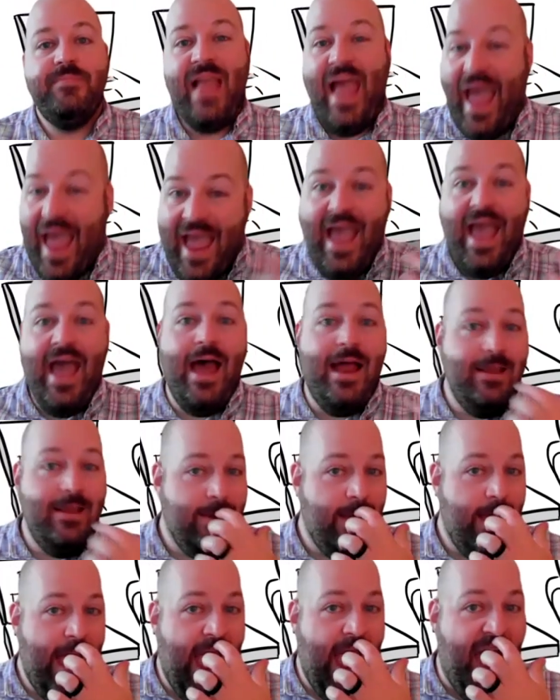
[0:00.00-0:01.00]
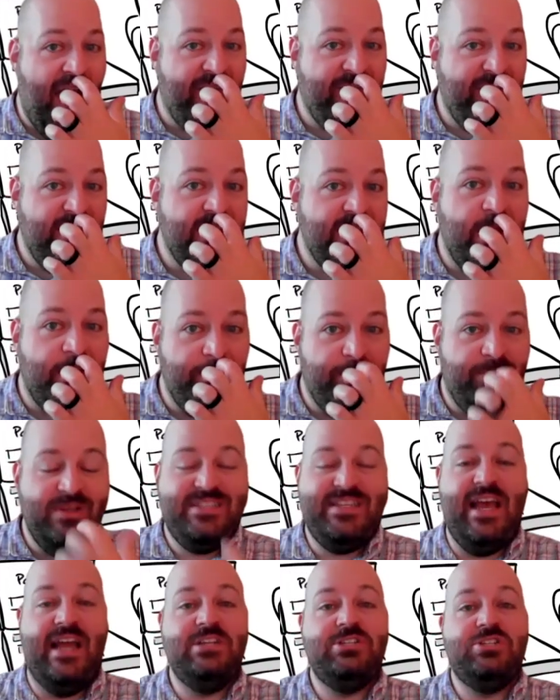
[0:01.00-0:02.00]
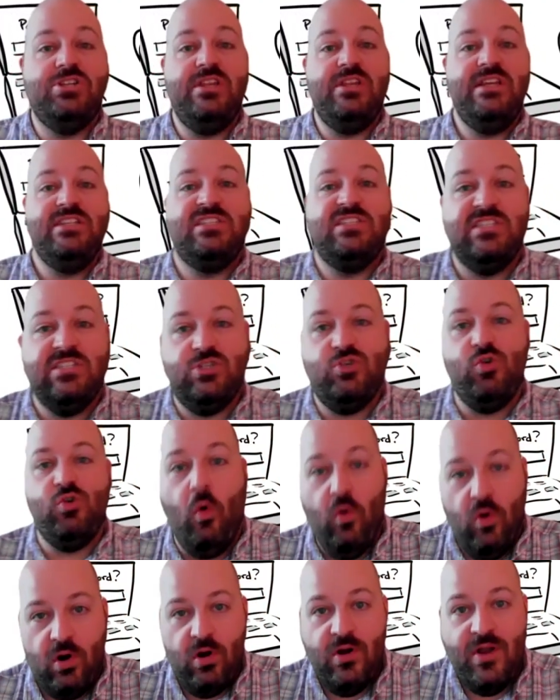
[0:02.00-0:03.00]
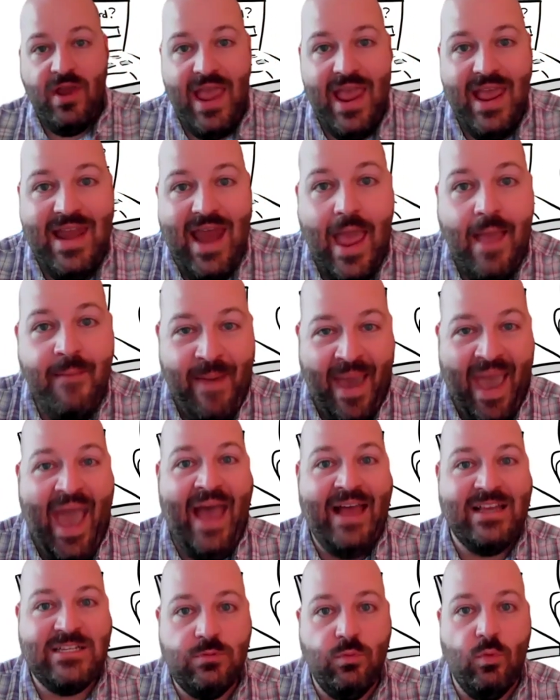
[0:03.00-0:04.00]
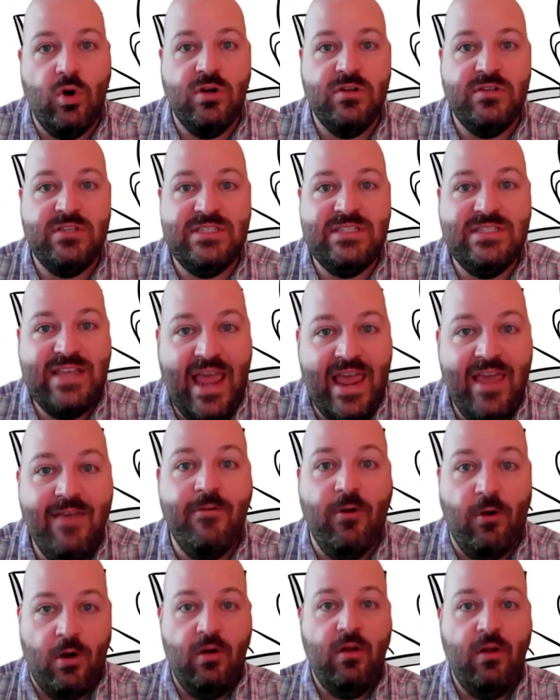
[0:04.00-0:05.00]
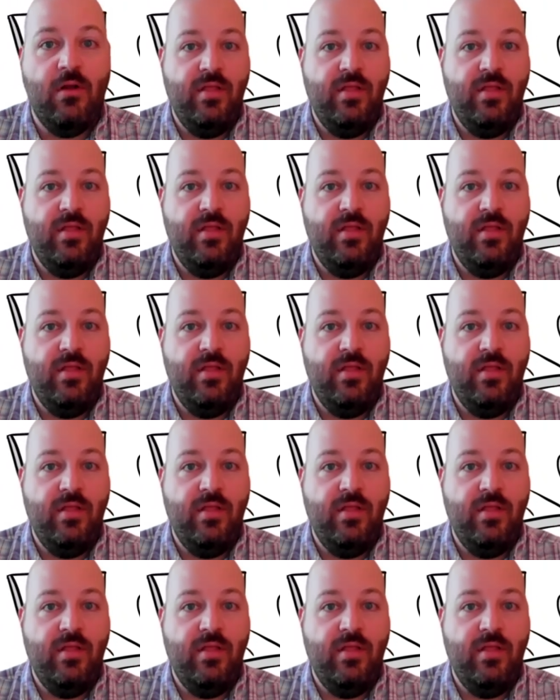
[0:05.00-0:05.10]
And having them potentially stored in a password saver,